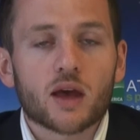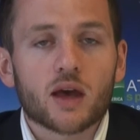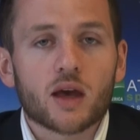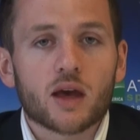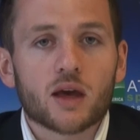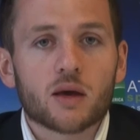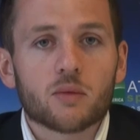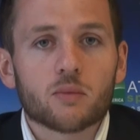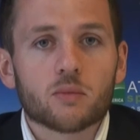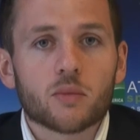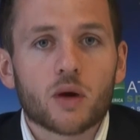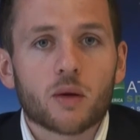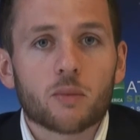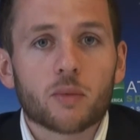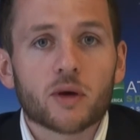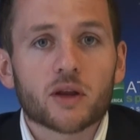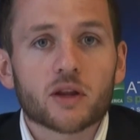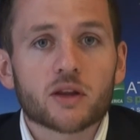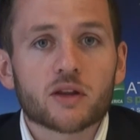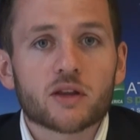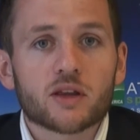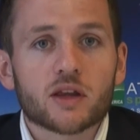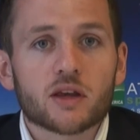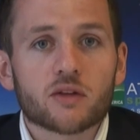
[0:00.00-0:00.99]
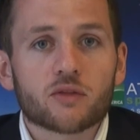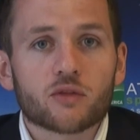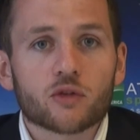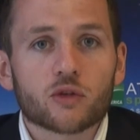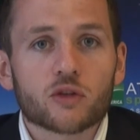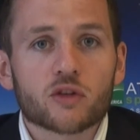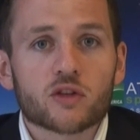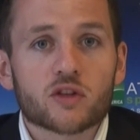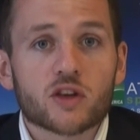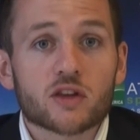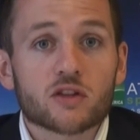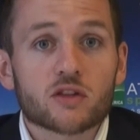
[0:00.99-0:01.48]
um, ability for
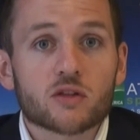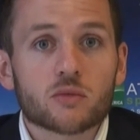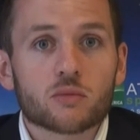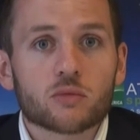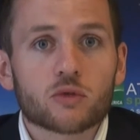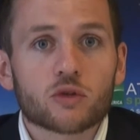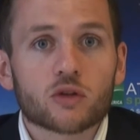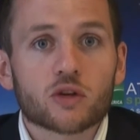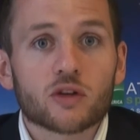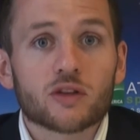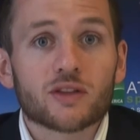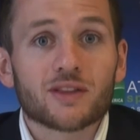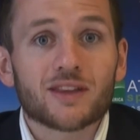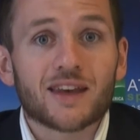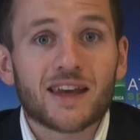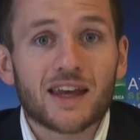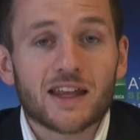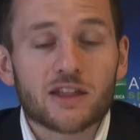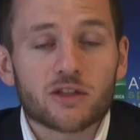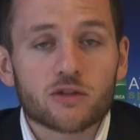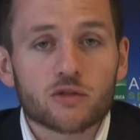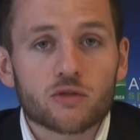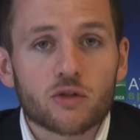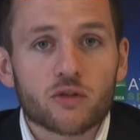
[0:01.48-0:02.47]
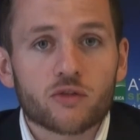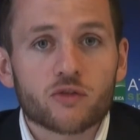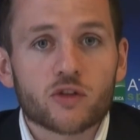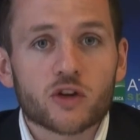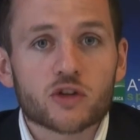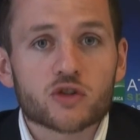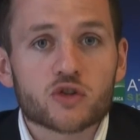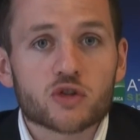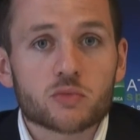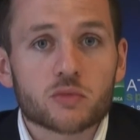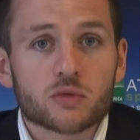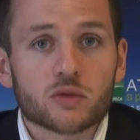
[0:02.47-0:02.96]
the system to contain the
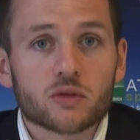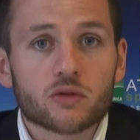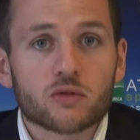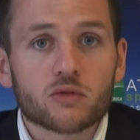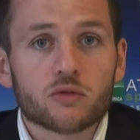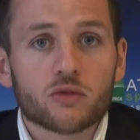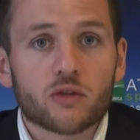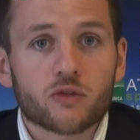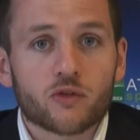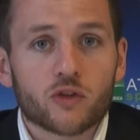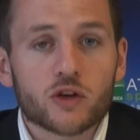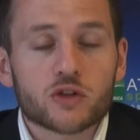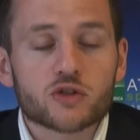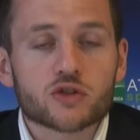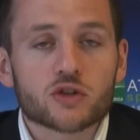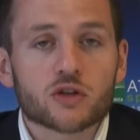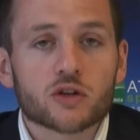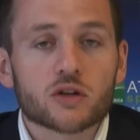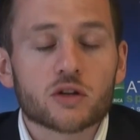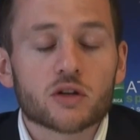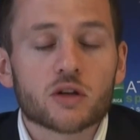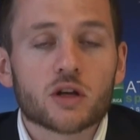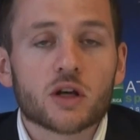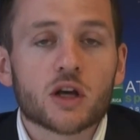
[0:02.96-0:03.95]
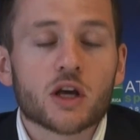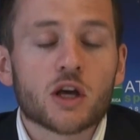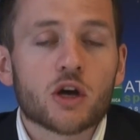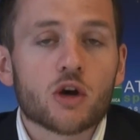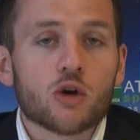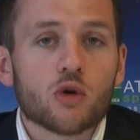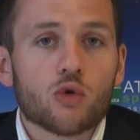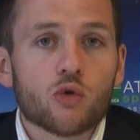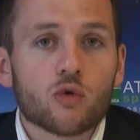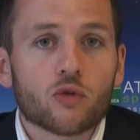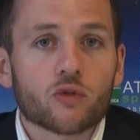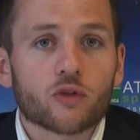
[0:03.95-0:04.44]
refrigerant, refrigerant
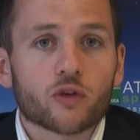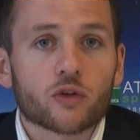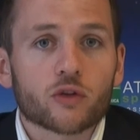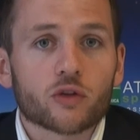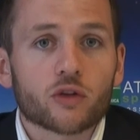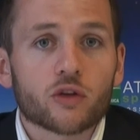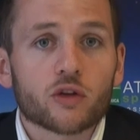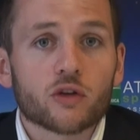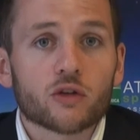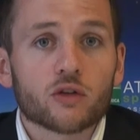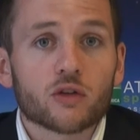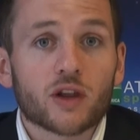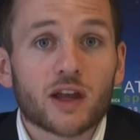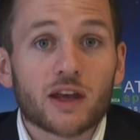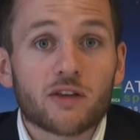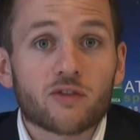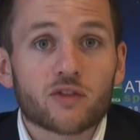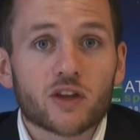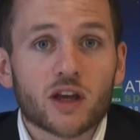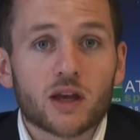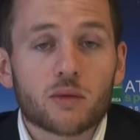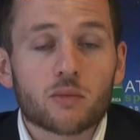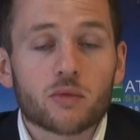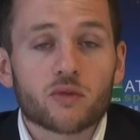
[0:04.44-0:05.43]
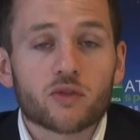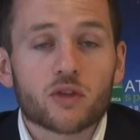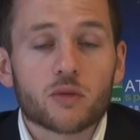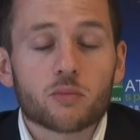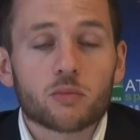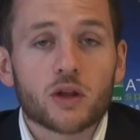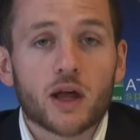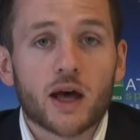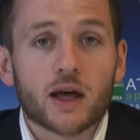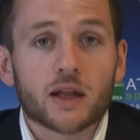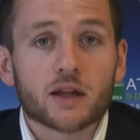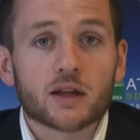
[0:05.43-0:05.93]
over the lifetime of the
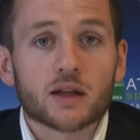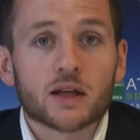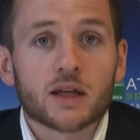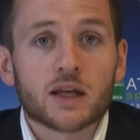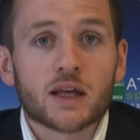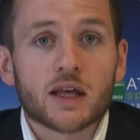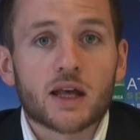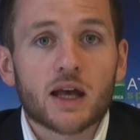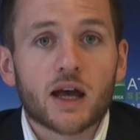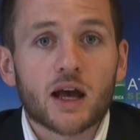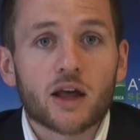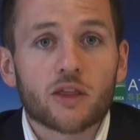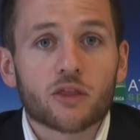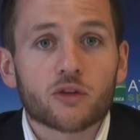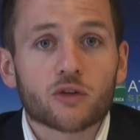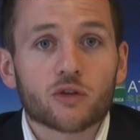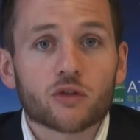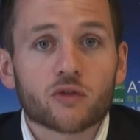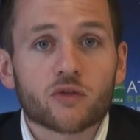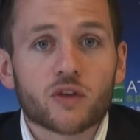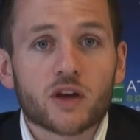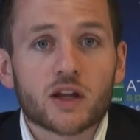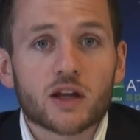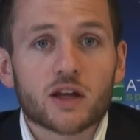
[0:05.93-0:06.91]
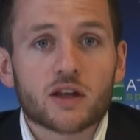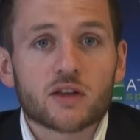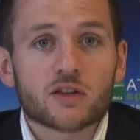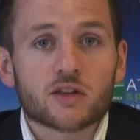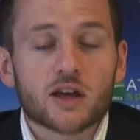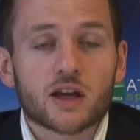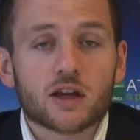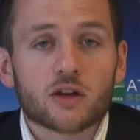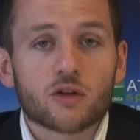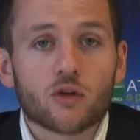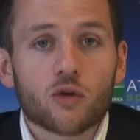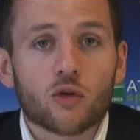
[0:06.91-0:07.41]
plant. And there are various
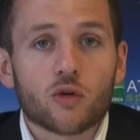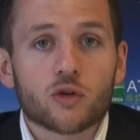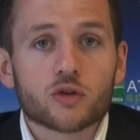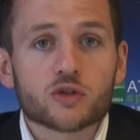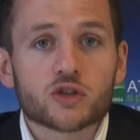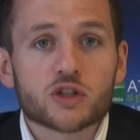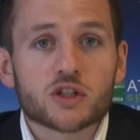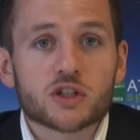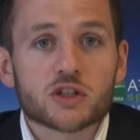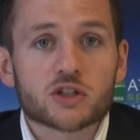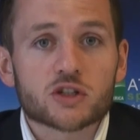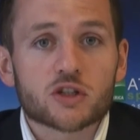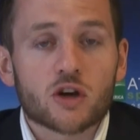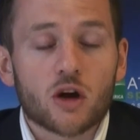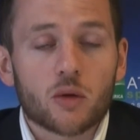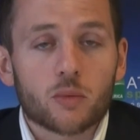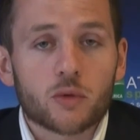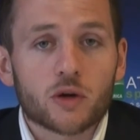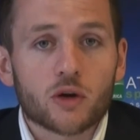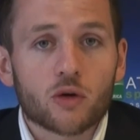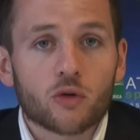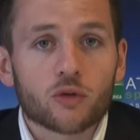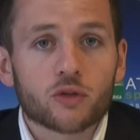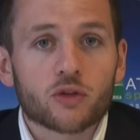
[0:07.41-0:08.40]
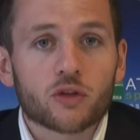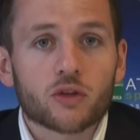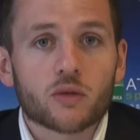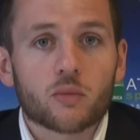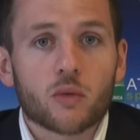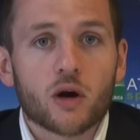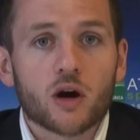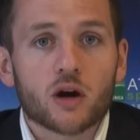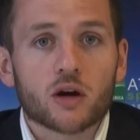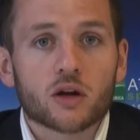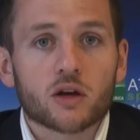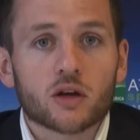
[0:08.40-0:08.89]
technologies coming onto the
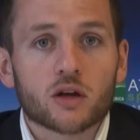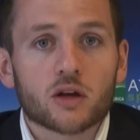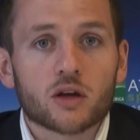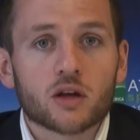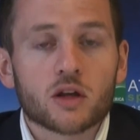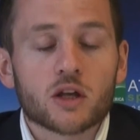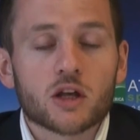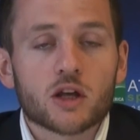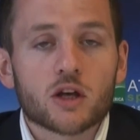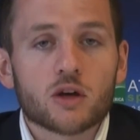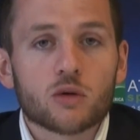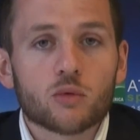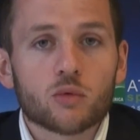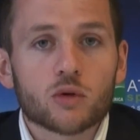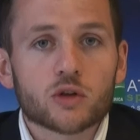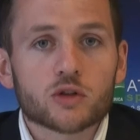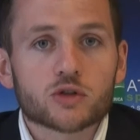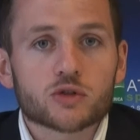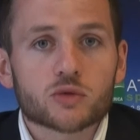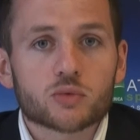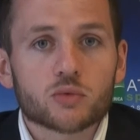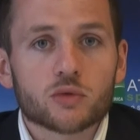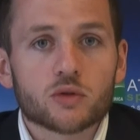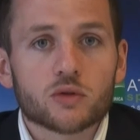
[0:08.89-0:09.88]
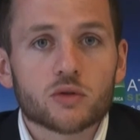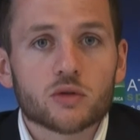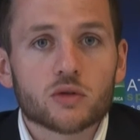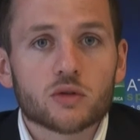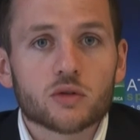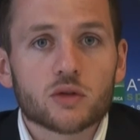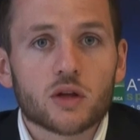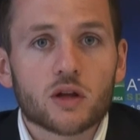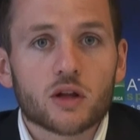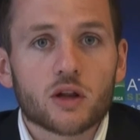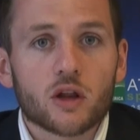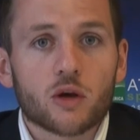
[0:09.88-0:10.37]
market which
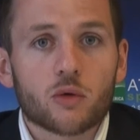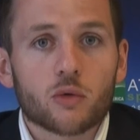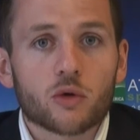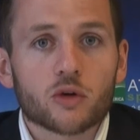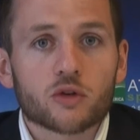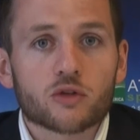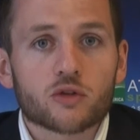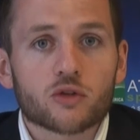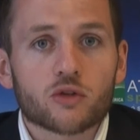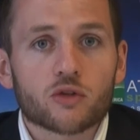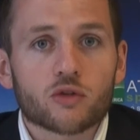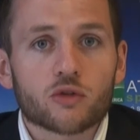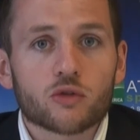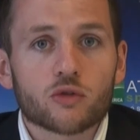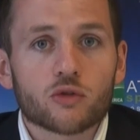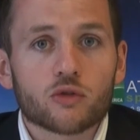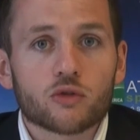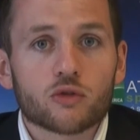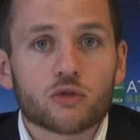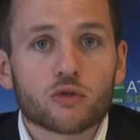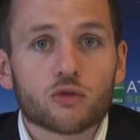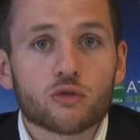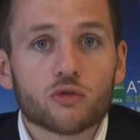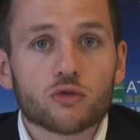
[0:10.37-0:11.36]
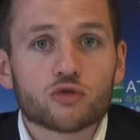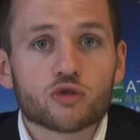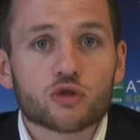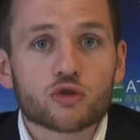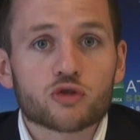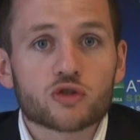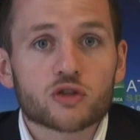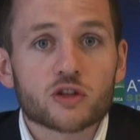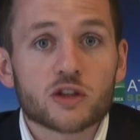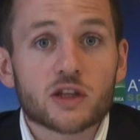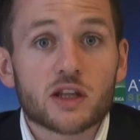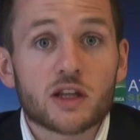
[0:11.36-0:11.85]
will allow us to, to
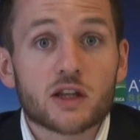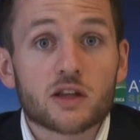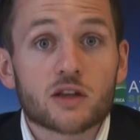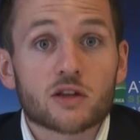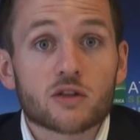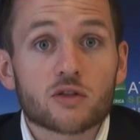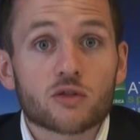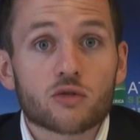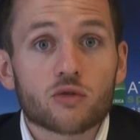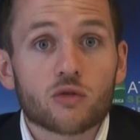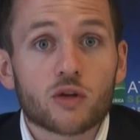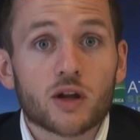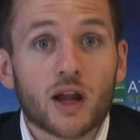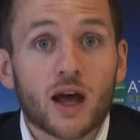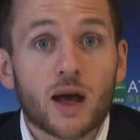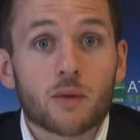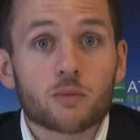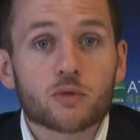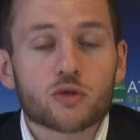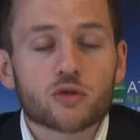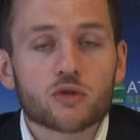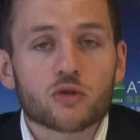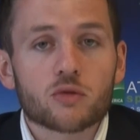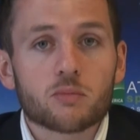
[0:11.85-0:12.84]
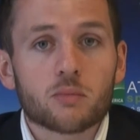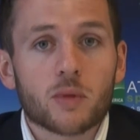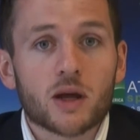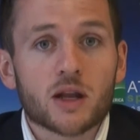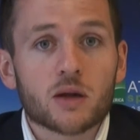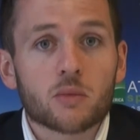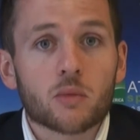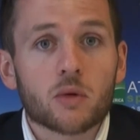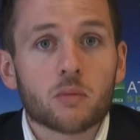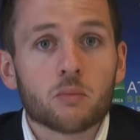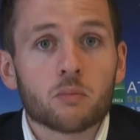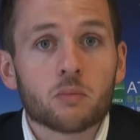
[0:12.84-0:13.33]
reduce leaks to an absolute
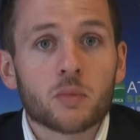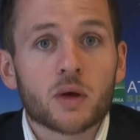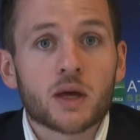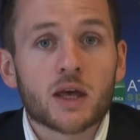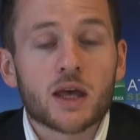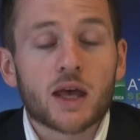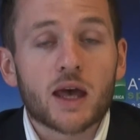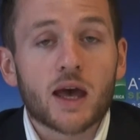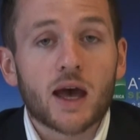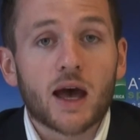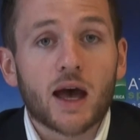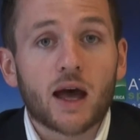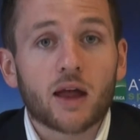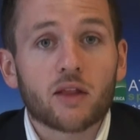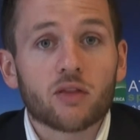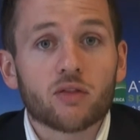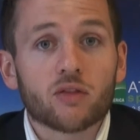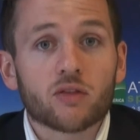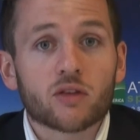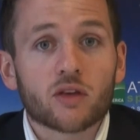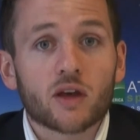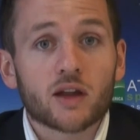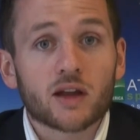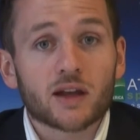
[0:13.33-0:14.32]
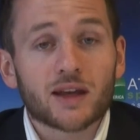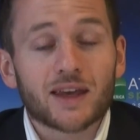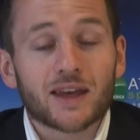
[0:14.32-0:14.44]
minimum and and